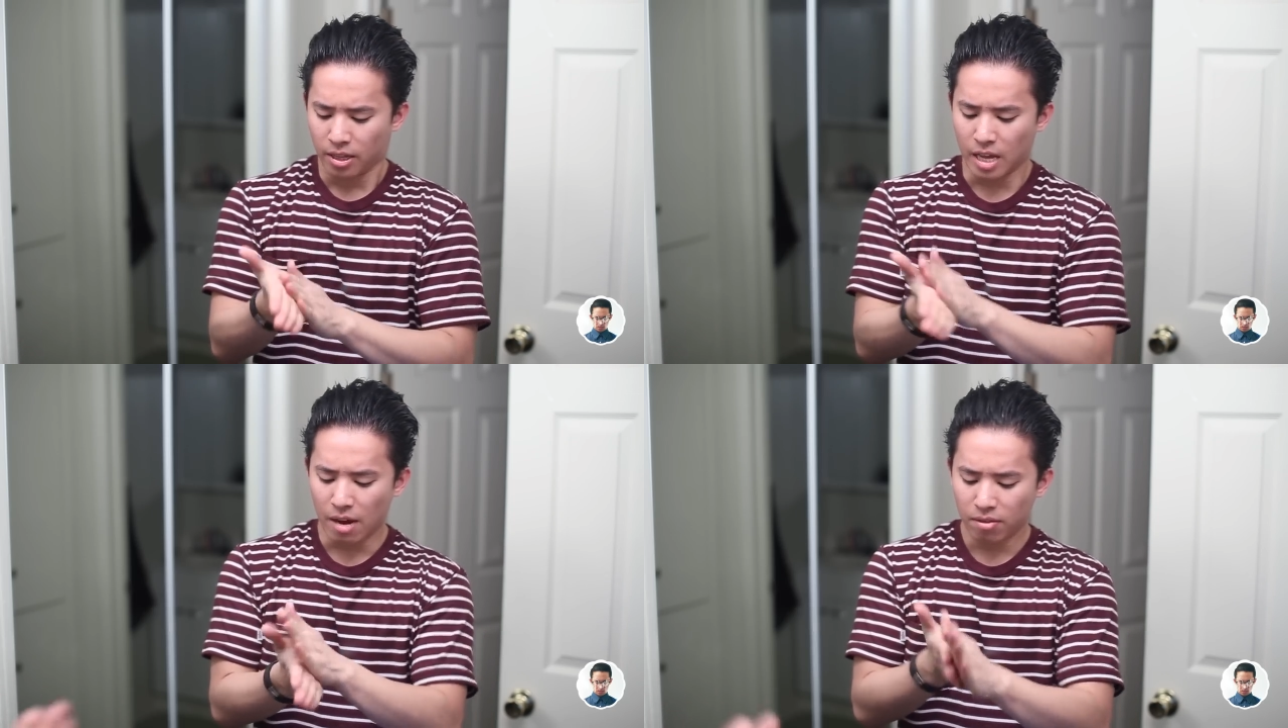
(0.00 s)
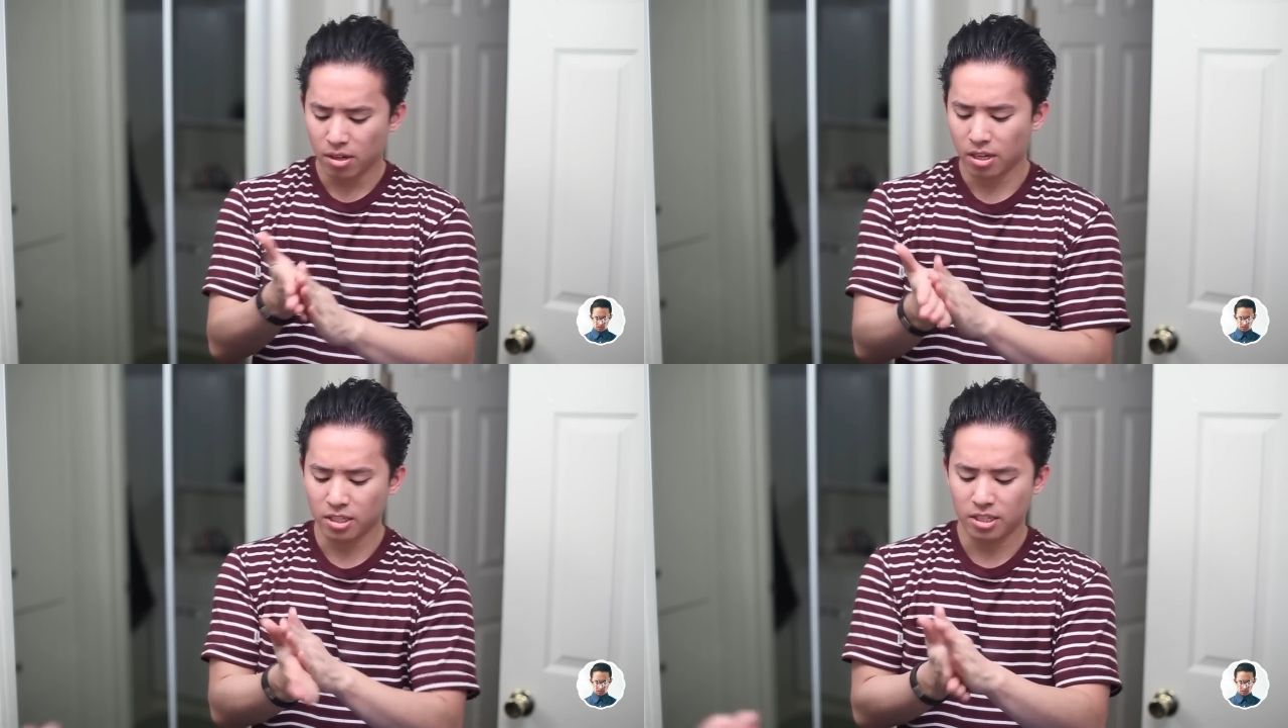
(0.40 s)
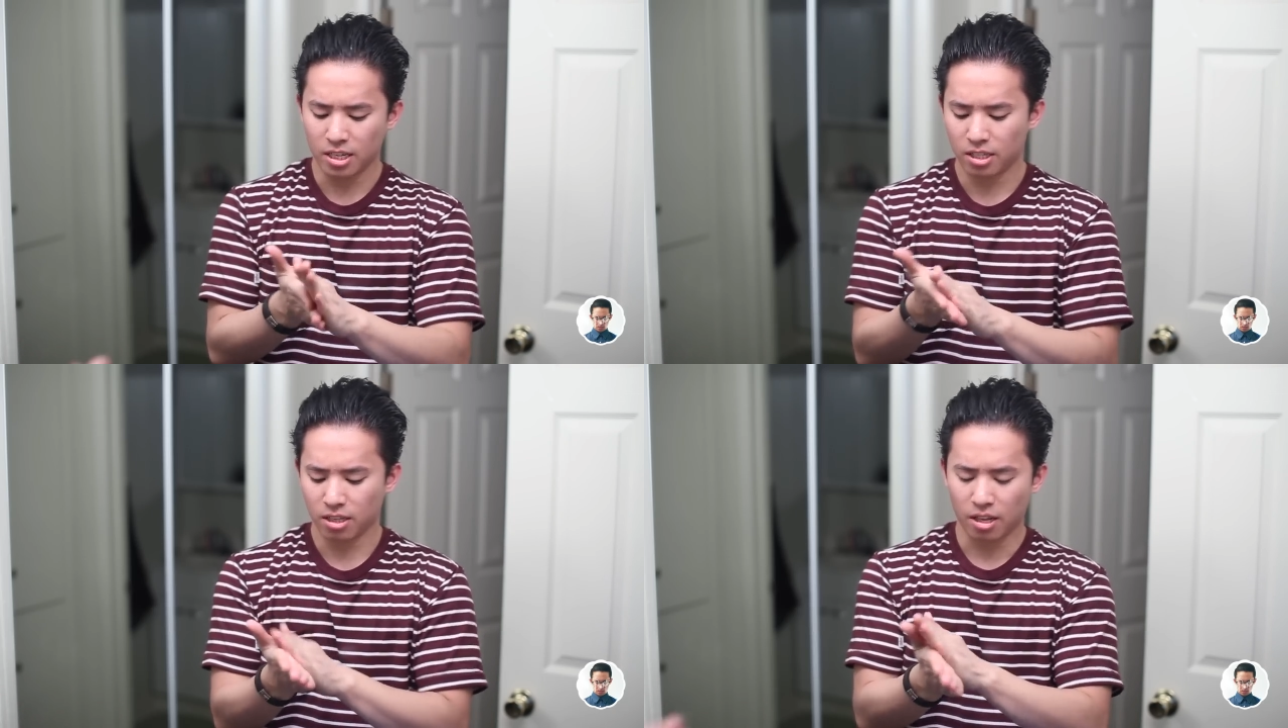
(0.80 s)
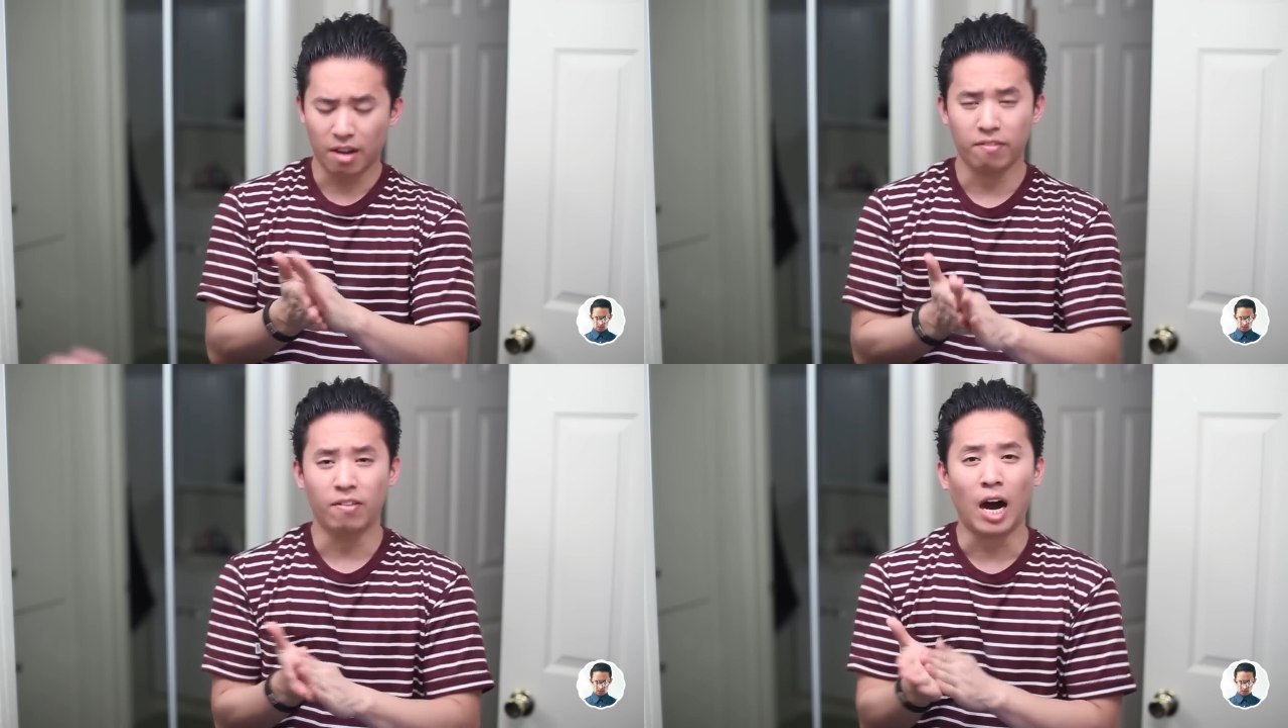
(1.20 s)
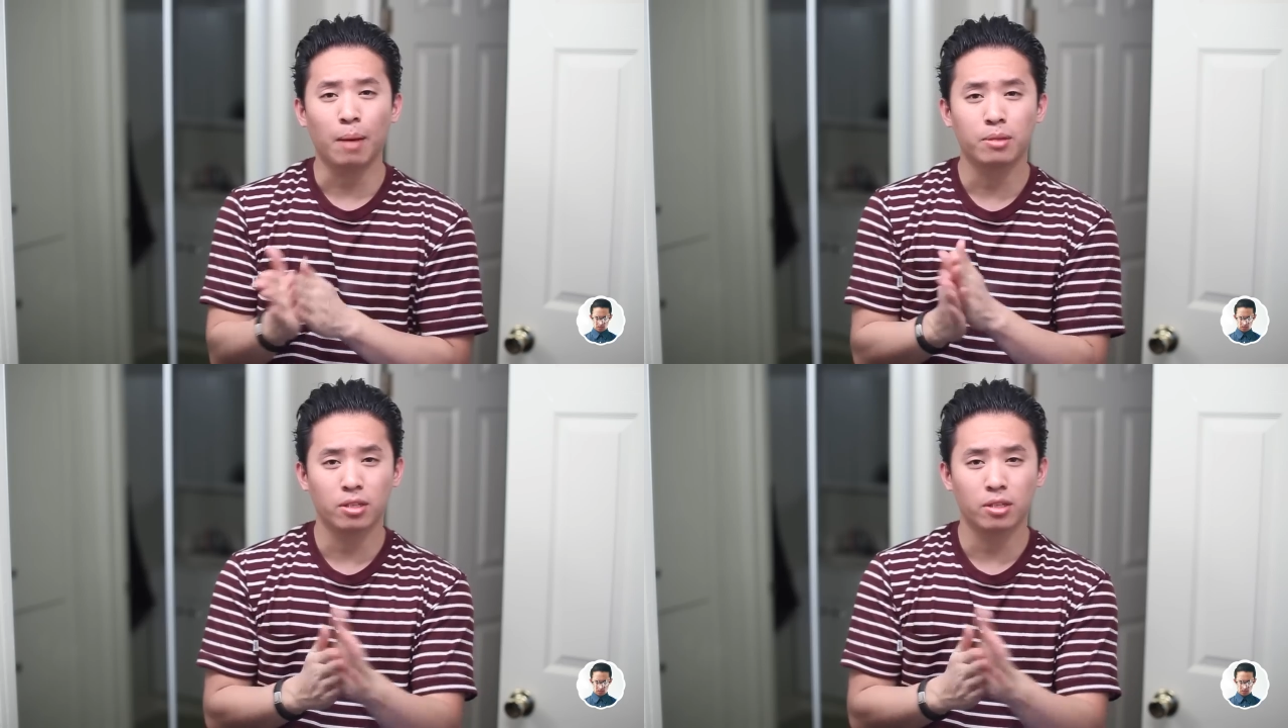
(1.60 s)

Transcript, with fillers: they have a consistent like vibe